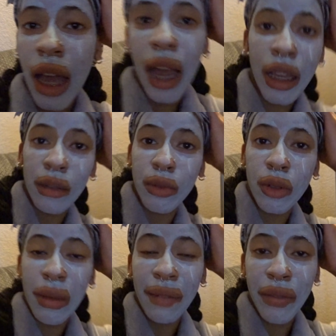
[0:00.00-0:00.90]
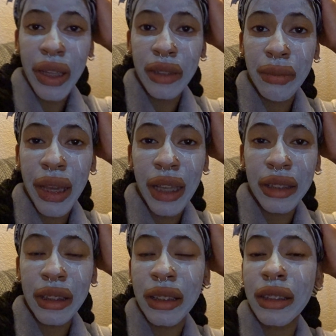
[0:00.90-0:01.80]
I am doing my face
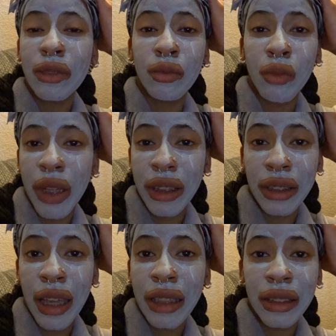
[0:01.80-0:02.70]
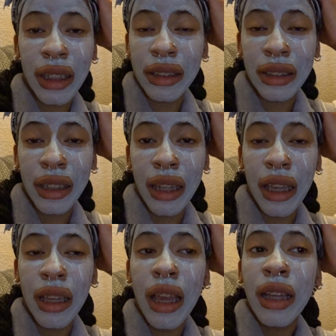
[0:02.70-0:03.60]
mask. It's Wednesday, it's not
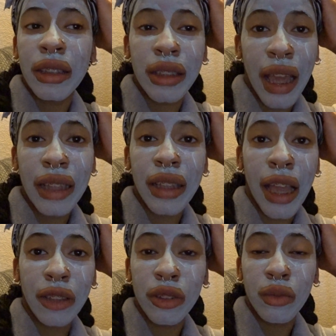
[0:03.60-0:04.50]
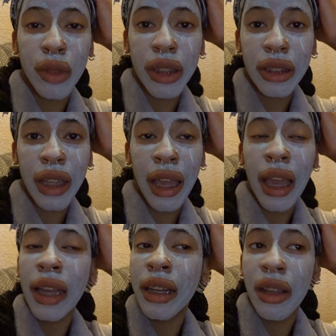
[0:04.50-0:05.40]
Sunday. Today is actually
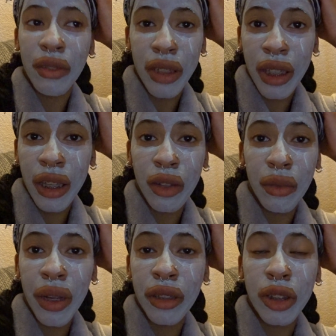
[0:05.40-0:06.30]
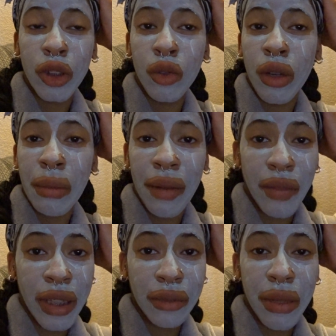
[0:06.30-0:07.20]
Wednesday. I never did get around to doing my
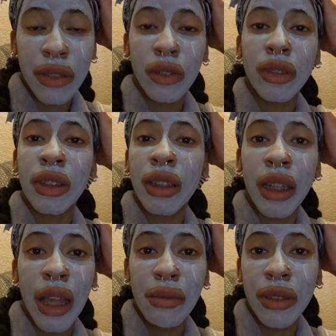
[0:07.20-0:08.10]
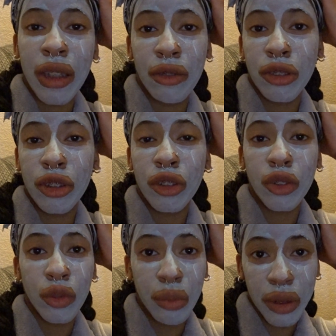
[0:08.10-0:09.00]
face mask on Sunday because I was just
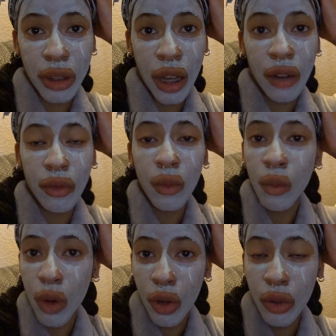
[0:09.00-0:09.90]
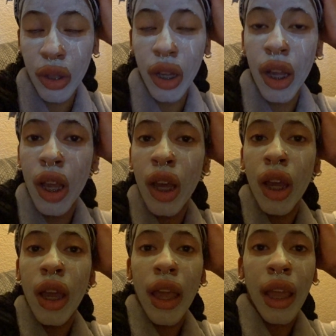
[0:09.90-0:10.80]
super tired from work
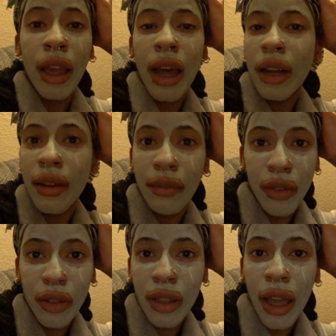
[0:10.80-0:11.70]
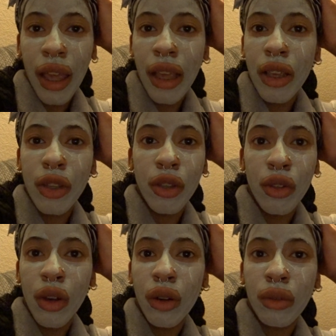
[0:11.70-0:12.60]
and I didn't feel like, you
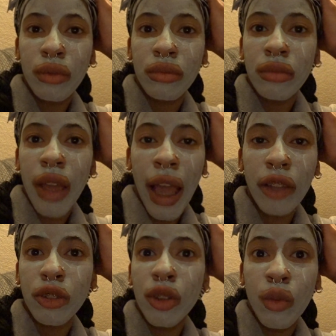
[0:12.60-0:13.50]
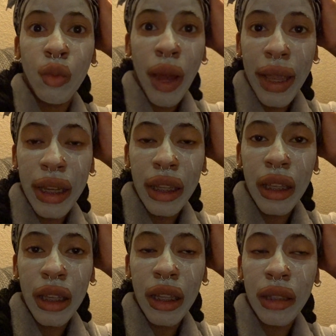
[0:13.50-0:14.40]
know, actually
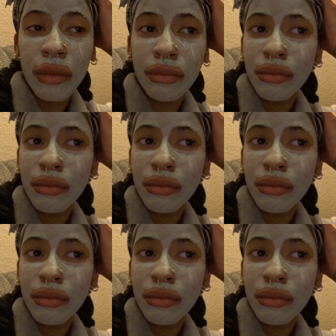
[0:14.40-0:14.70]
waiting